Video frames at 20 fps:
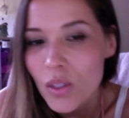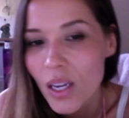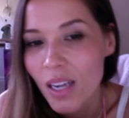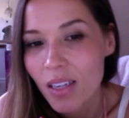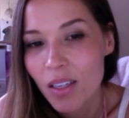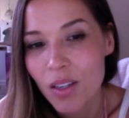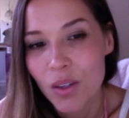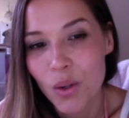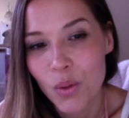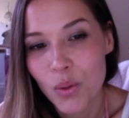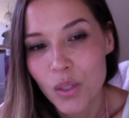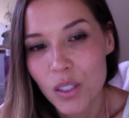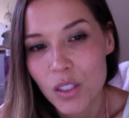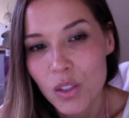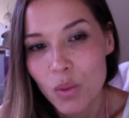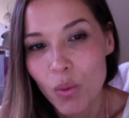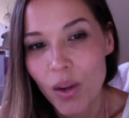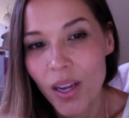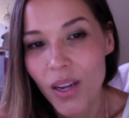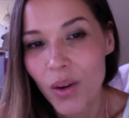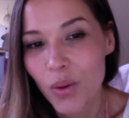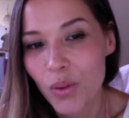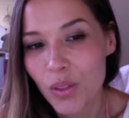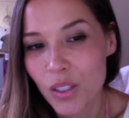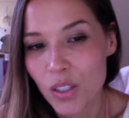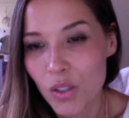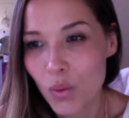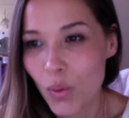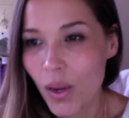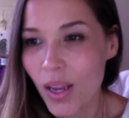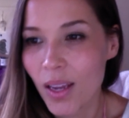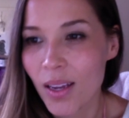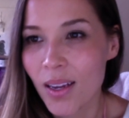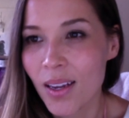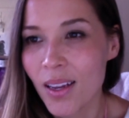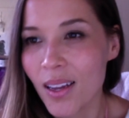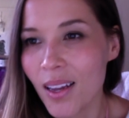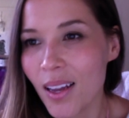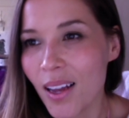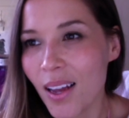I could go this way or this way.
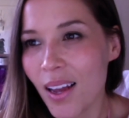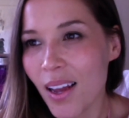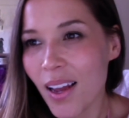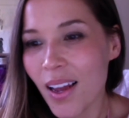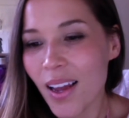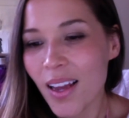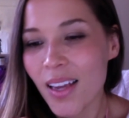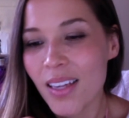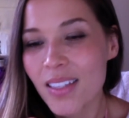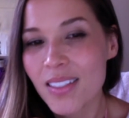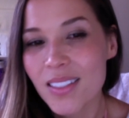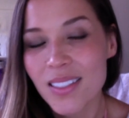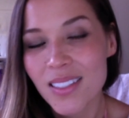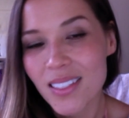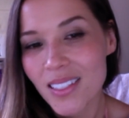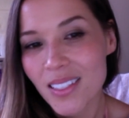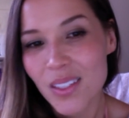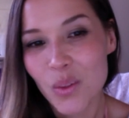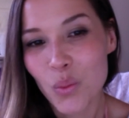And